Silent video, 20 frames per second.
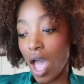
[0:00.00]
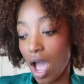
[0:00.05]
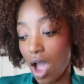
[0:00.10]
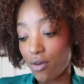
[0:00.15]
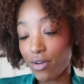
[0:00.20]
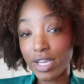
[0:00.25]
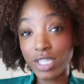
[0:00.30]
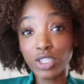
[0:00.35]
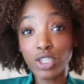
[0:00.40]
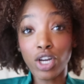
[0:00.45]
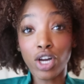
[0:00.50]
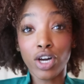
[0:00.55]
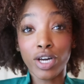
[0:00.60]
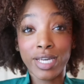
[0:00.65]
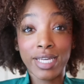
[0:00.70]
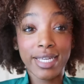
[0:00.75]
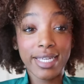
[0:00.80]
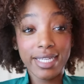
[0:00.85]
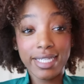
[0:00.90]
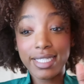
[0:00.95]
Alright y'all,
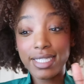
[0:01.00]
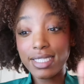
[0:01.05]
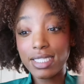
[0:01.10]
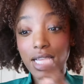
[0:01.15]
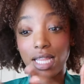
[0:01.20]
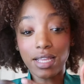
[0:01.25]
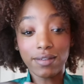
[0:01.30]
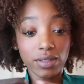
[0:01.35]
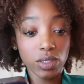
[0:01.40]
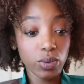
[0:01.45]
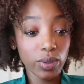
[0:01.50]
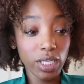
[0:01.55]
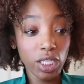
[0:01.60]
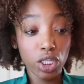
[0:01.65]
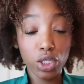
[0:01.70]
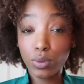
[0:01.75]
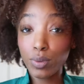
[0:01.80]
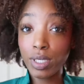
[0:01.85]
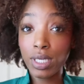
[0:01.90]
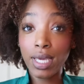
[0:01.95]
it is
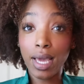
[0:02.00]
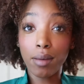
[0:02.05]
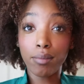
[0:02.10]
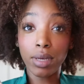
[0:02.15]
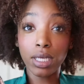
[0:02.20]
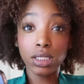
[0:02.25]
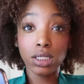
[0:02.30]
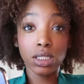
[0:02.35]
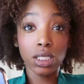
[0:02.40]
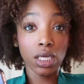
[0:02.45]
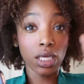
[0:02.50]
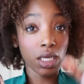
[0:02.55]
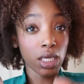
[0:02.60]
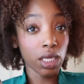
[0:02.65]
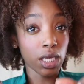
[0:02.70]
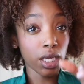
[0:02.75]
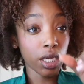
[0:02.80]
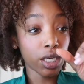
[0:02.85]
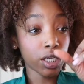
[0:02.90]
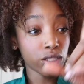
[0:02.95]
11:23. I'm about to
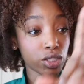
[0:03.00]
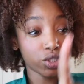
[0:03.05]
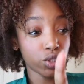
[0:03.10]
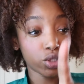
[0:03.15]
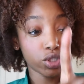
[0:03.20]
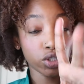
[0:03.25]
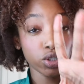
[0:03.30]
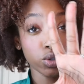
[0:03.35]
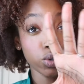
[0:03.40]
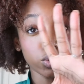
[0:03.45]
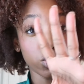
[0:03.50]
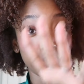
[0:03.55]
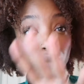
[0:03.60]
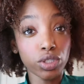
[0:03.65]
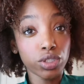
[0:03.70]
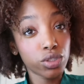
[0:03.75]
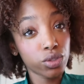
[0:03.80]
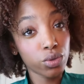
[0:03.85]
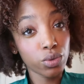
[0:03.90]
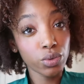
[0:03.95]
head to
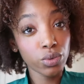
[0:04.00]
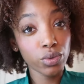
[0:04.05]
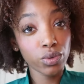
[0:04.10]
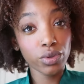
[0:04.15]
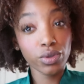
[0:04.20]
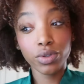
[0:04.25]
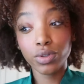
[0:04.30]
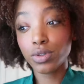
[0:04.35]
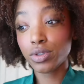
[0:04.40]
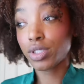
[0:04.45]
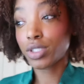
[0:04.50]
school,